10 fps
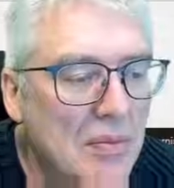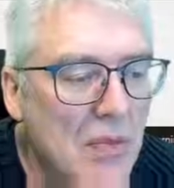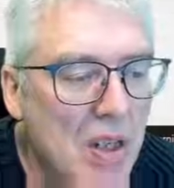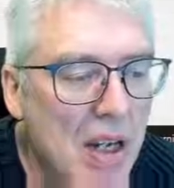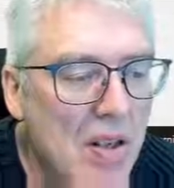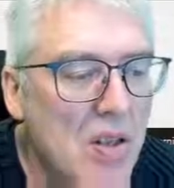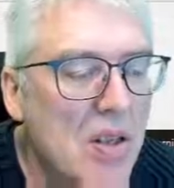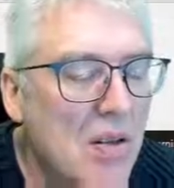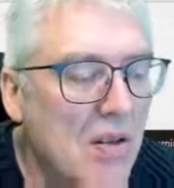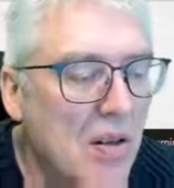Yes,
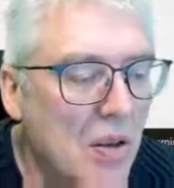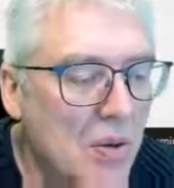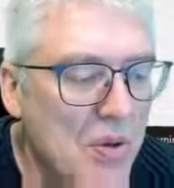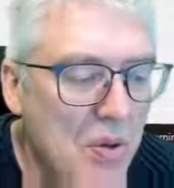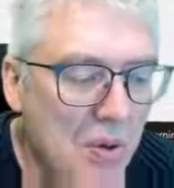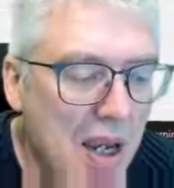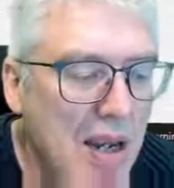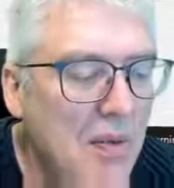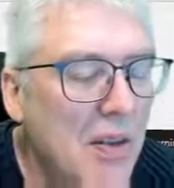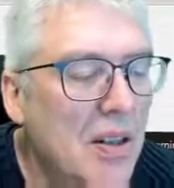looks
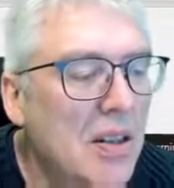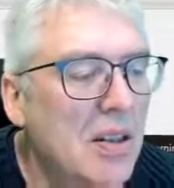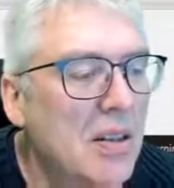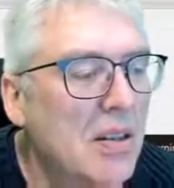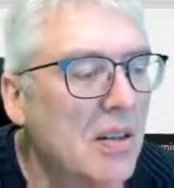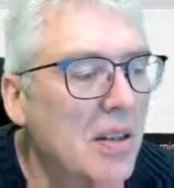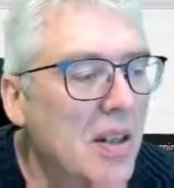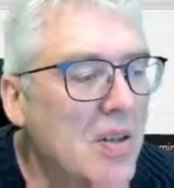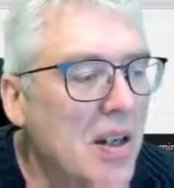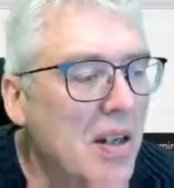okay.
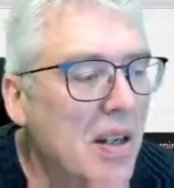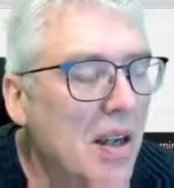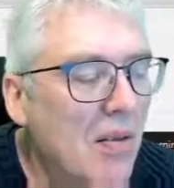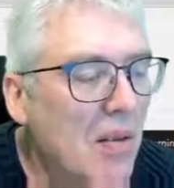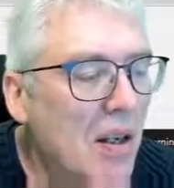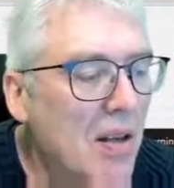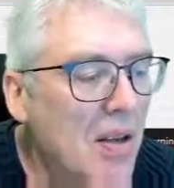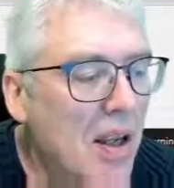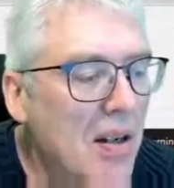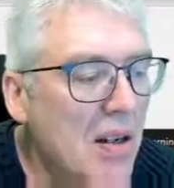It's in there. And
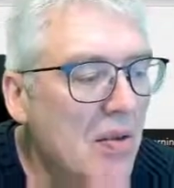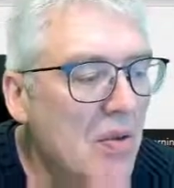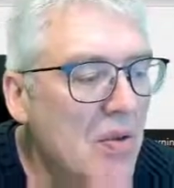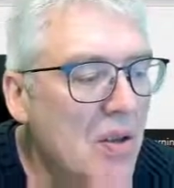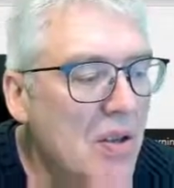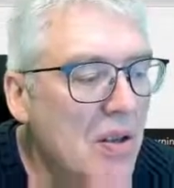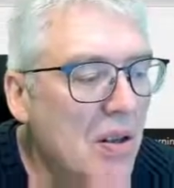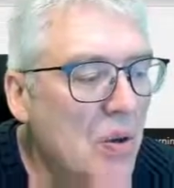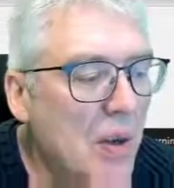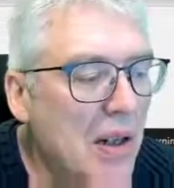then just a
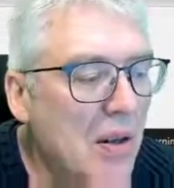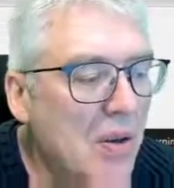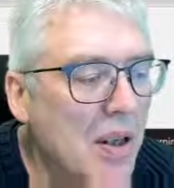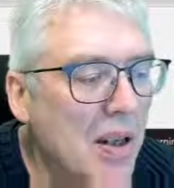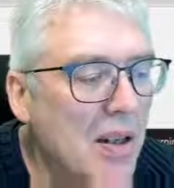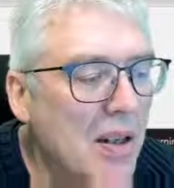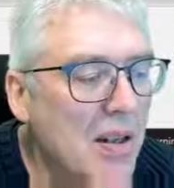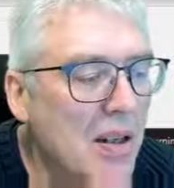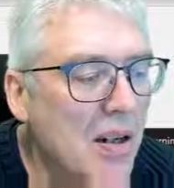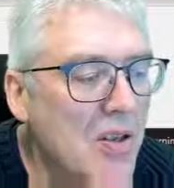quick look in the
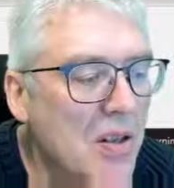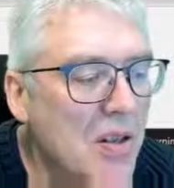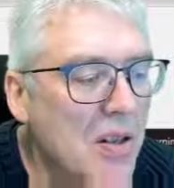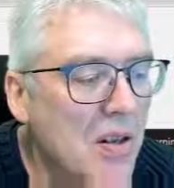tasks.